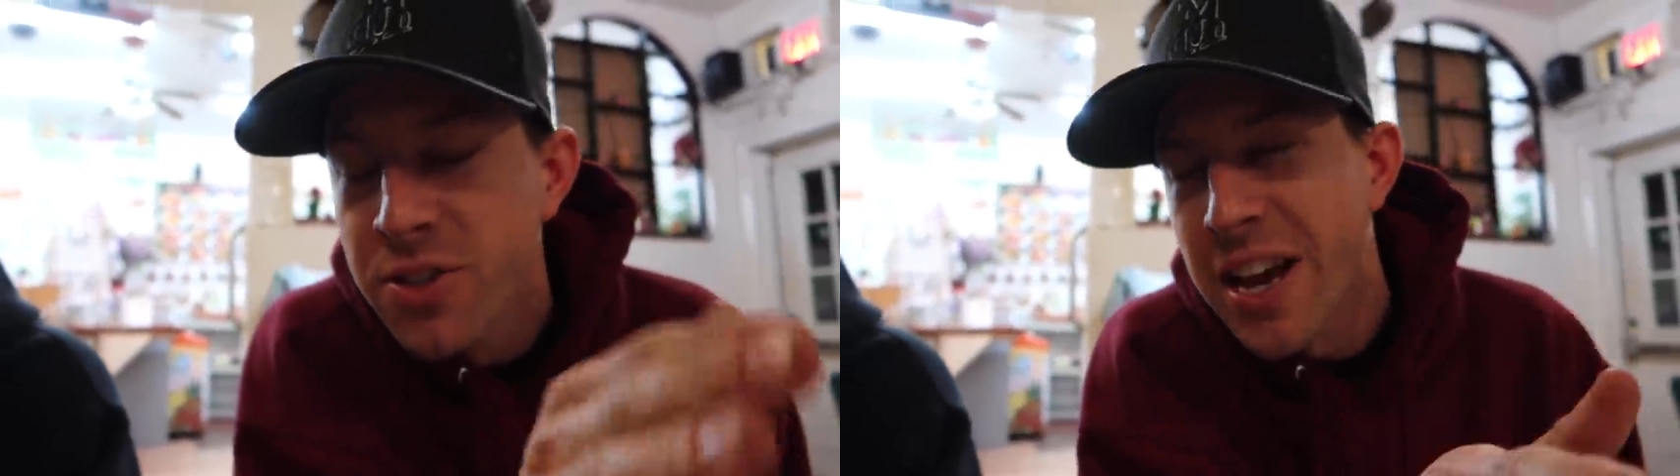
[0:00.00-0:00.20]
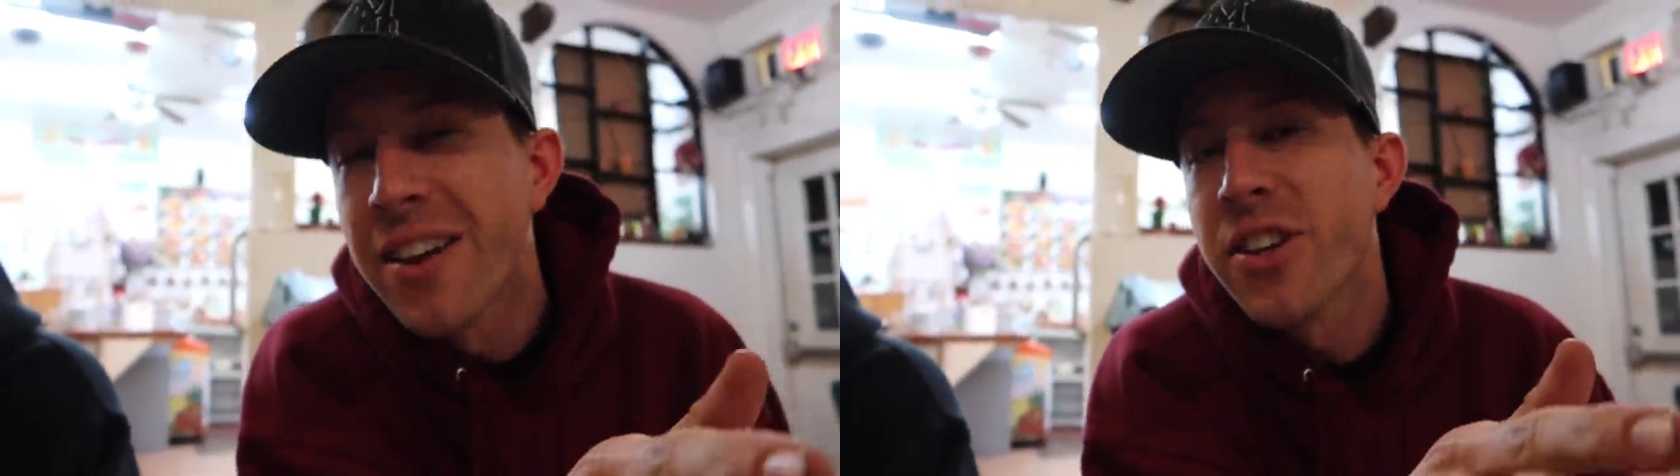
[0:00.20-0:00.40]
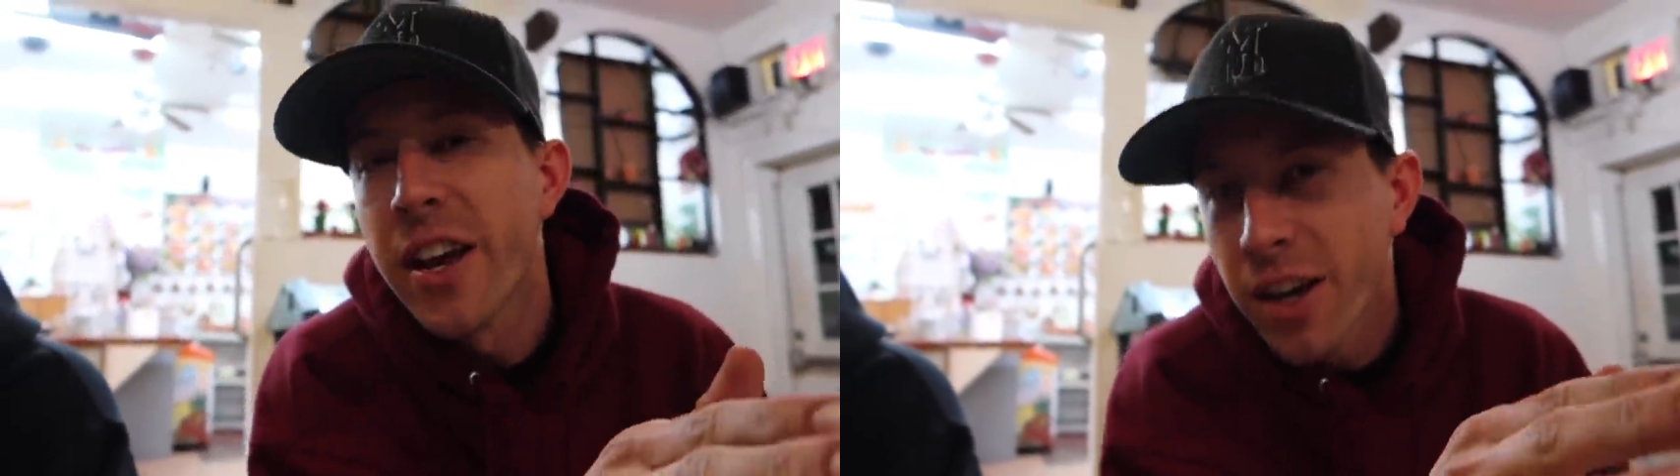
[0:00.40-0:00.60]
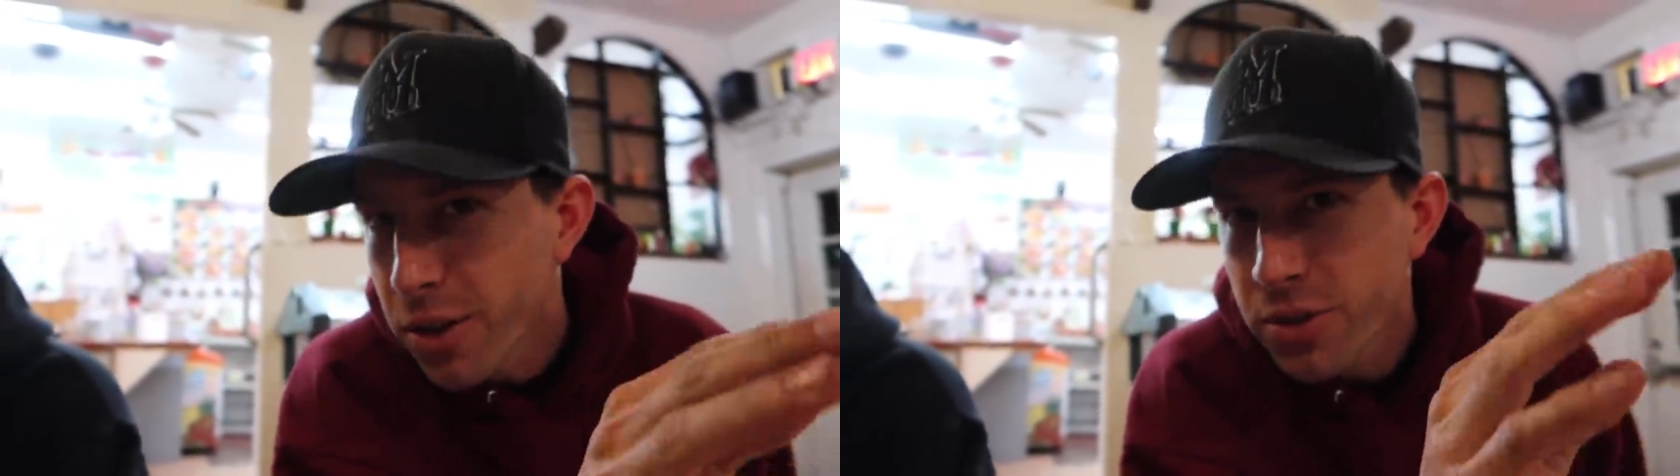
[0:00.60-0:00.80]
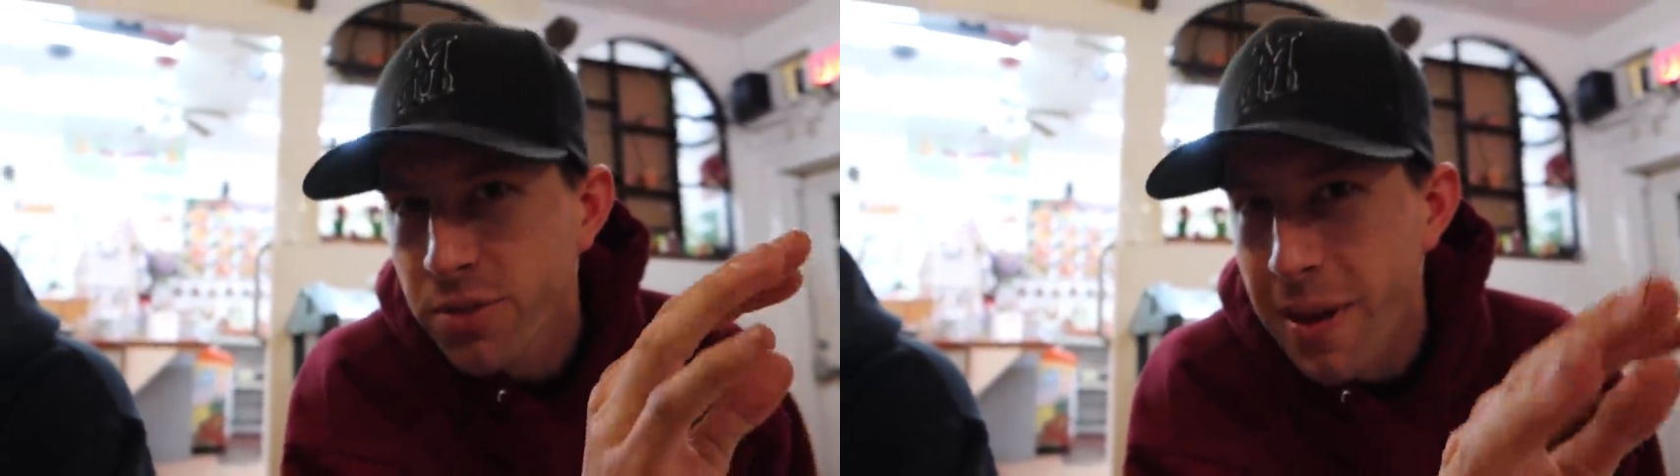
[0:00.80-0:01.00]
San
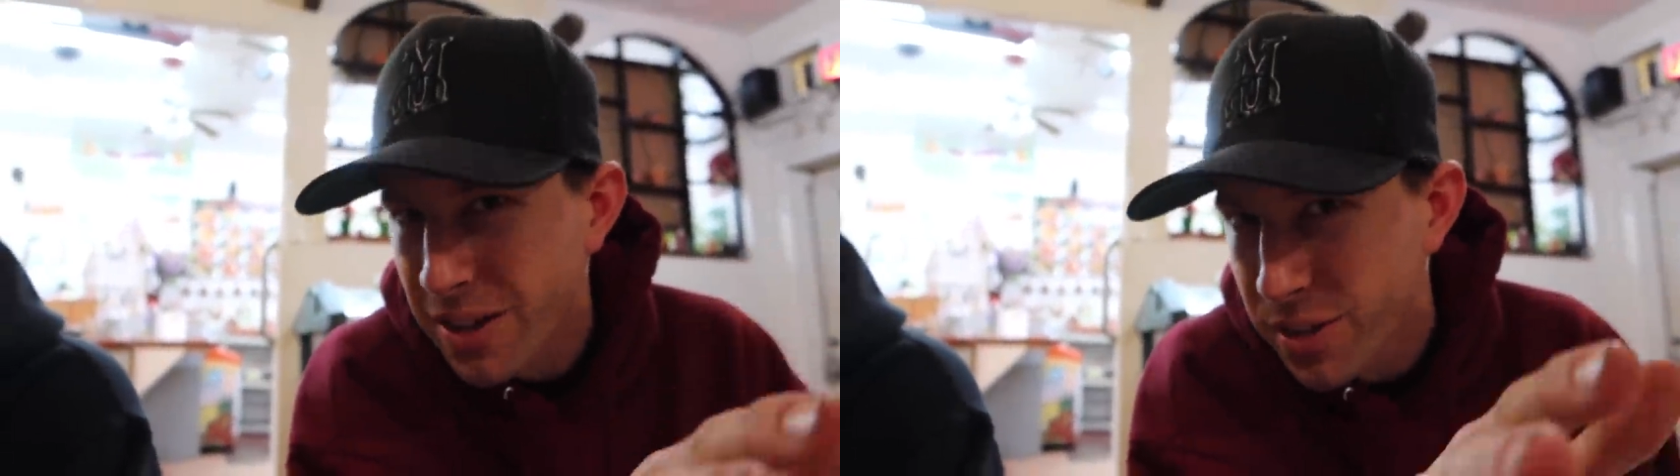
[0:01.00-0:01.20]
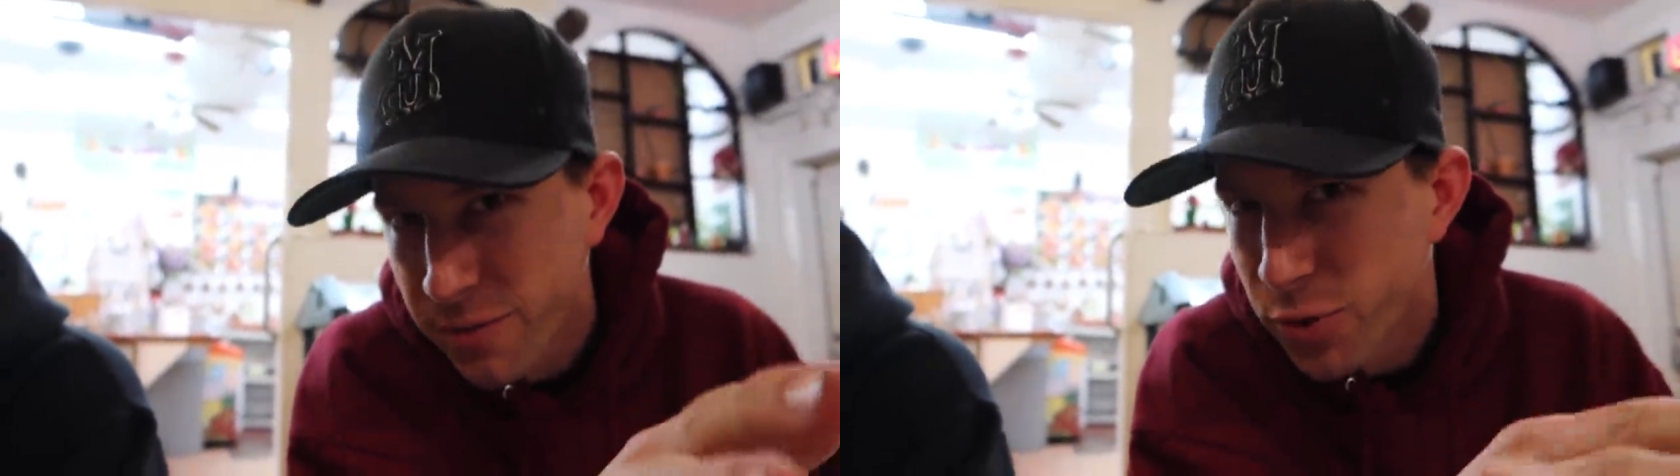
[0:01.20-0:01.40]
Diego's Mexican